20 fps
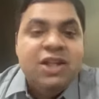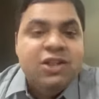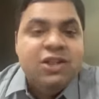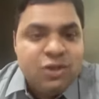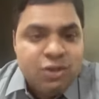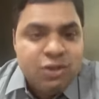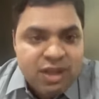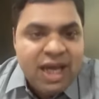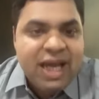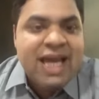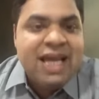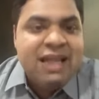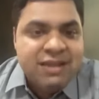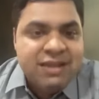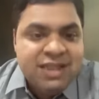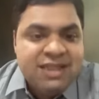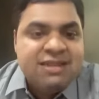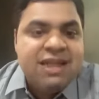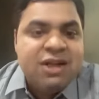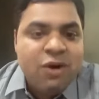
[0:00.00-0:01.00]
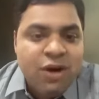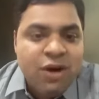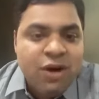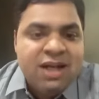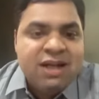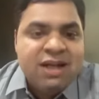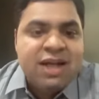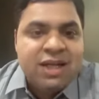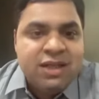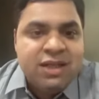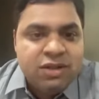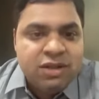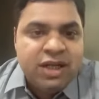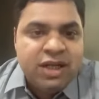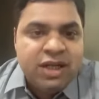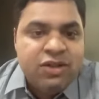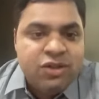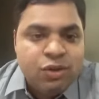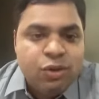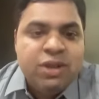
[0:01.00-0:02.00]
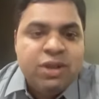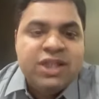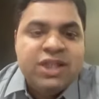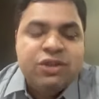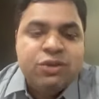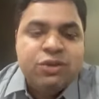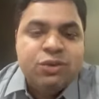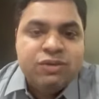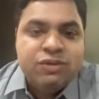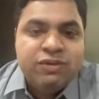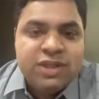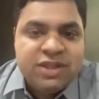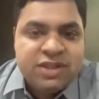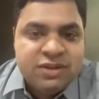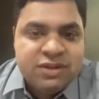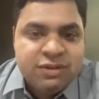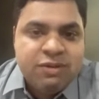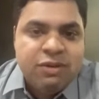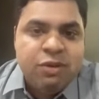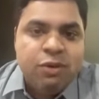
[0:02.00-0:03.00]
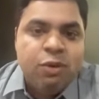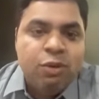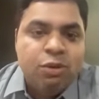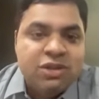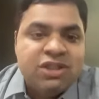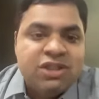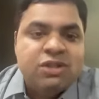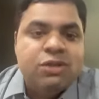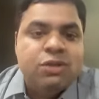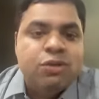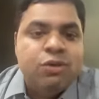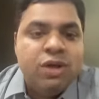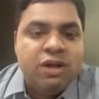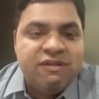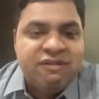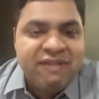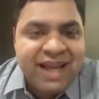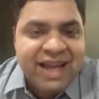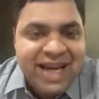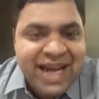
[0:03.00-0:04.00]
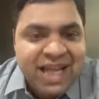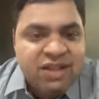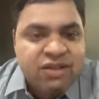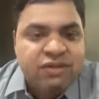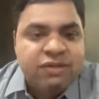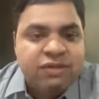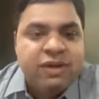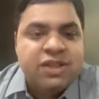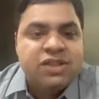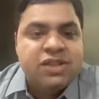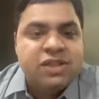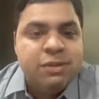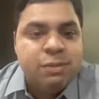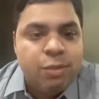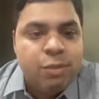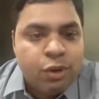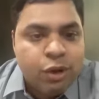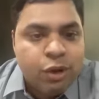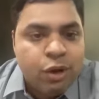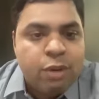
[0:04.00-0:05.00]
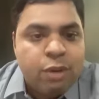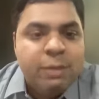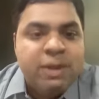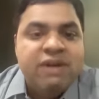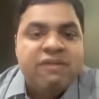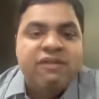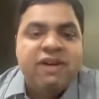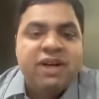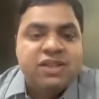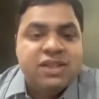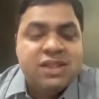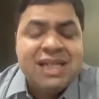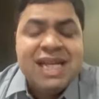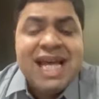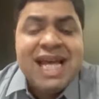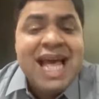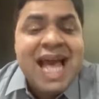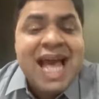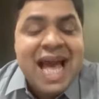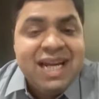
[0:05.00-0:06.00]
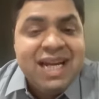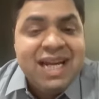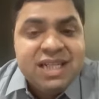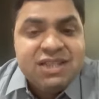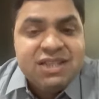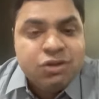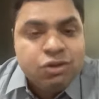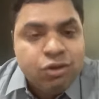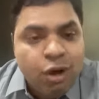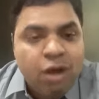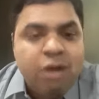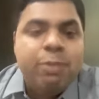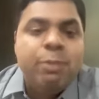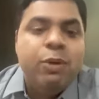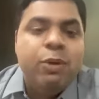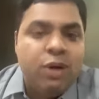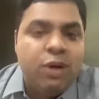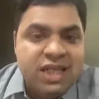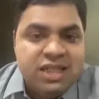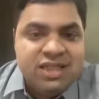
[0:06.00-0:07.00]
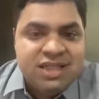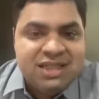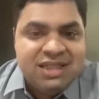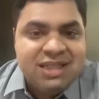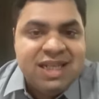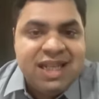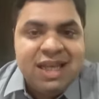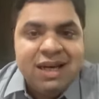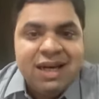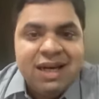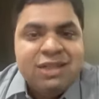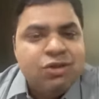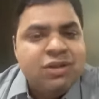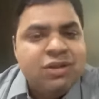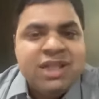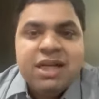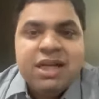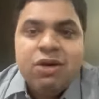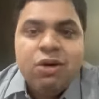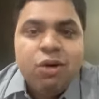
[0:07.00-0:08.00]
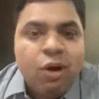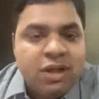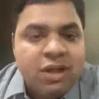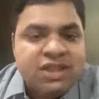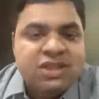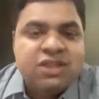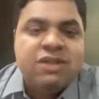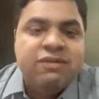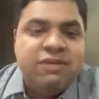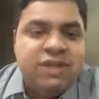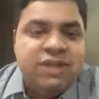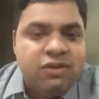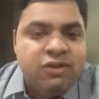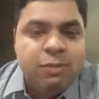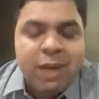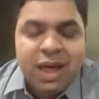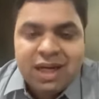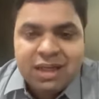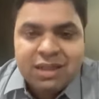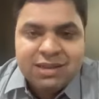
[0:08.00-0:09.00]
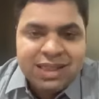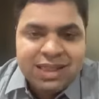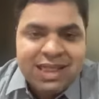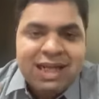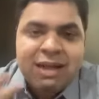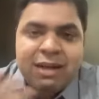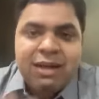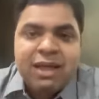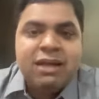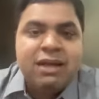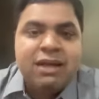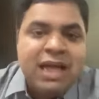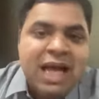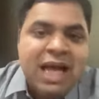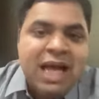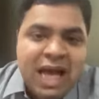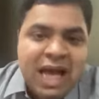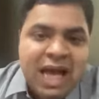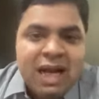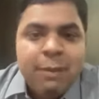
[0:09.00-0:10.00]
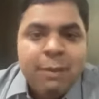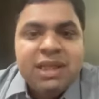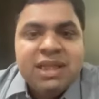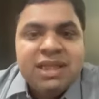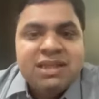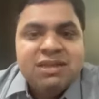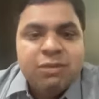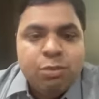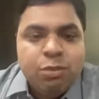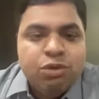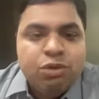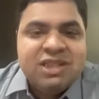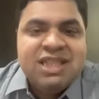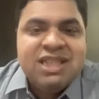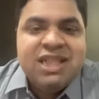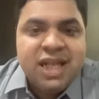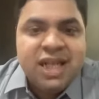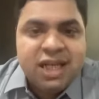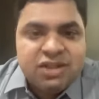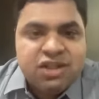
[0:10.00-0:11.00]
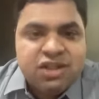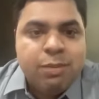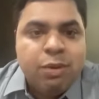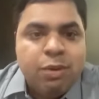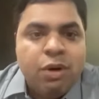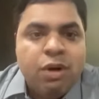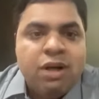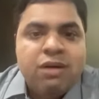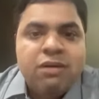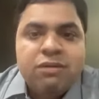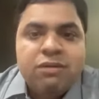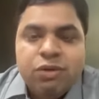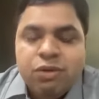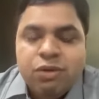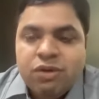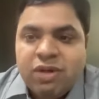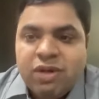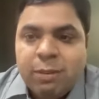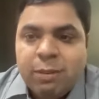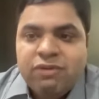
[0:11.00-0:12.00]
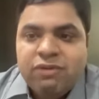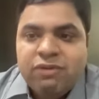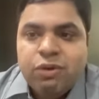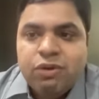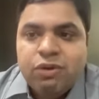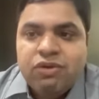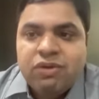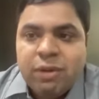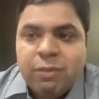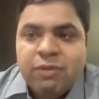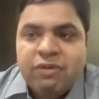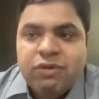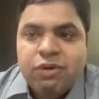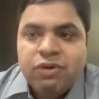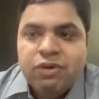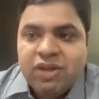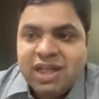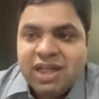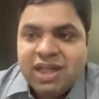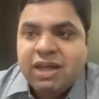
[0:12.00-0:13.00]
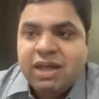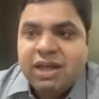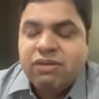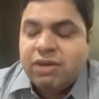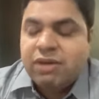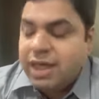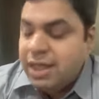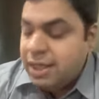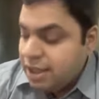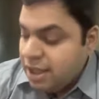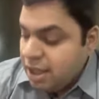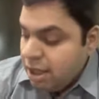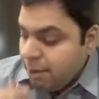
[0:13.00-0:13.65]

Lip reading: So again, these are all control issues which goes through your finance function, procurement function, and it is not purely just legal, right? So there are lots of these markers, and again, and Amit mostly touched upon some of those areas, right?